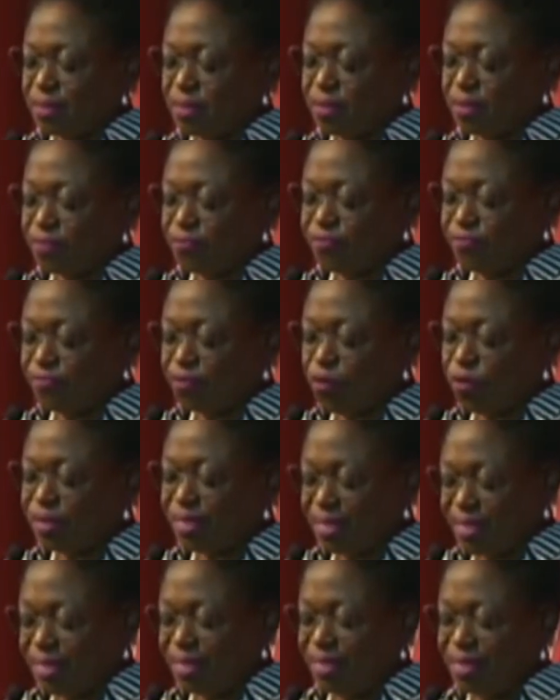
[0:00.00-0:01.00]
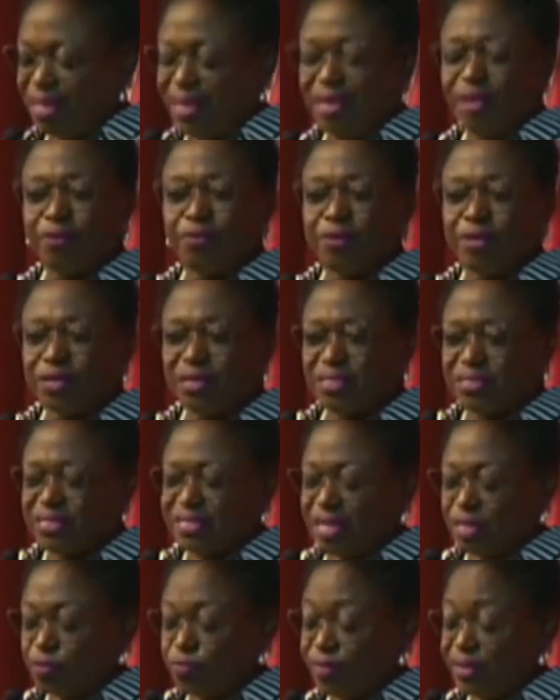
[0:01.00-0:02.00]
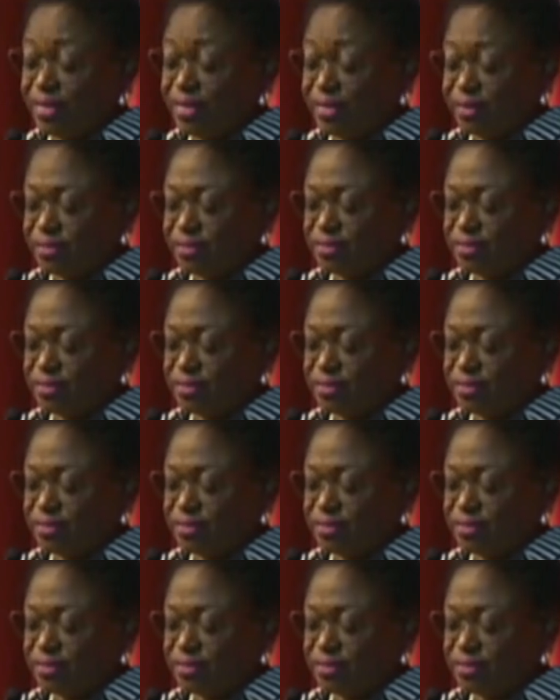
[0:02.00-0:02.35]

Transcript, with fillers: four key areas that relate